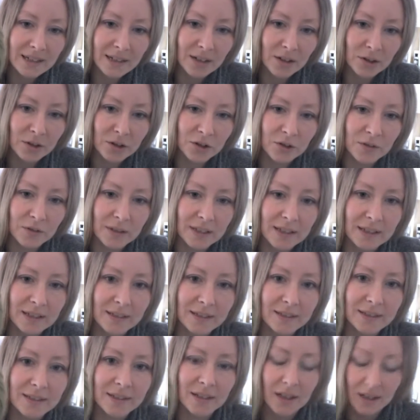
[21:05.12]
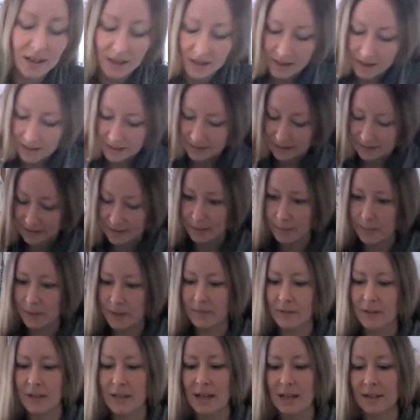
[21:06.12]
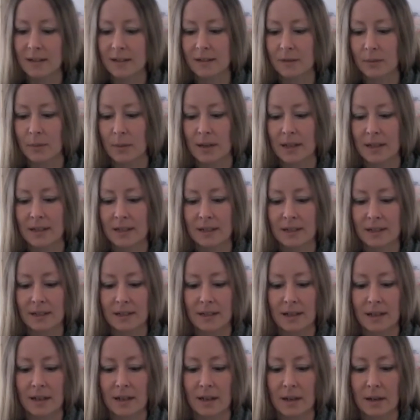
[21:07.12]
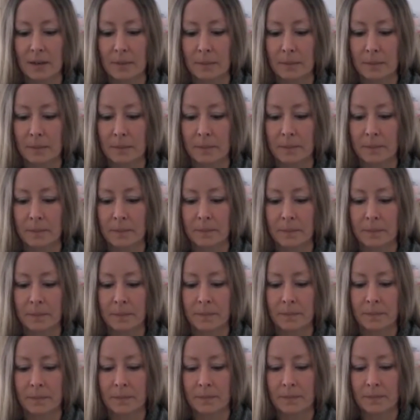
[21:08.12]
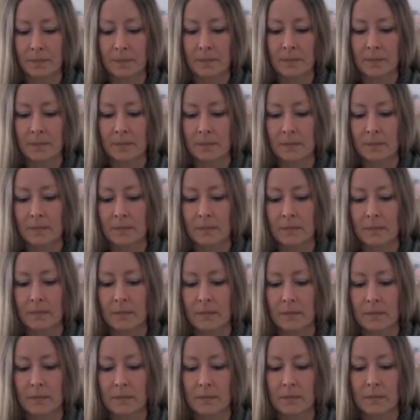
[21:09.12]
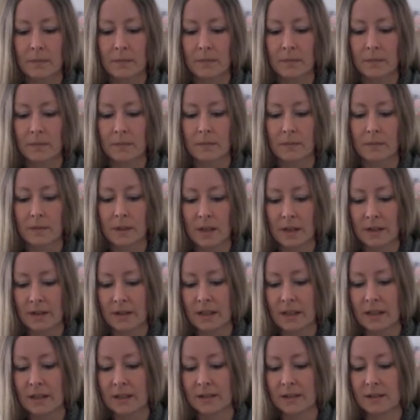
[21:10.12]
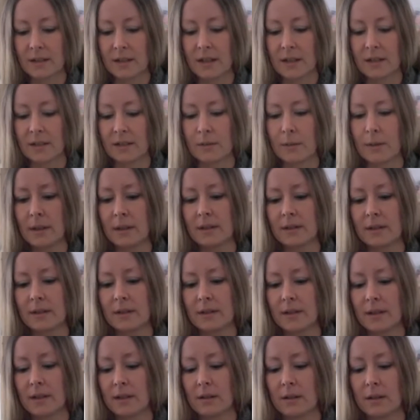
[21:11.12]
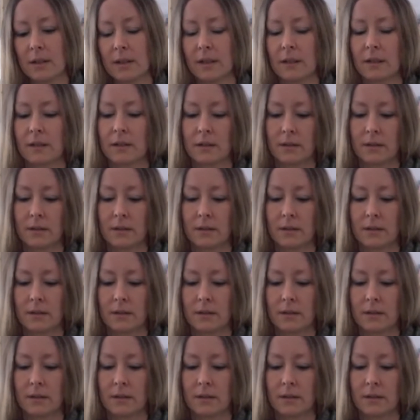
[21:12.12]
luxury, this. And it's a bit of a lace weight. I think it's a lace weight. Does it say on it?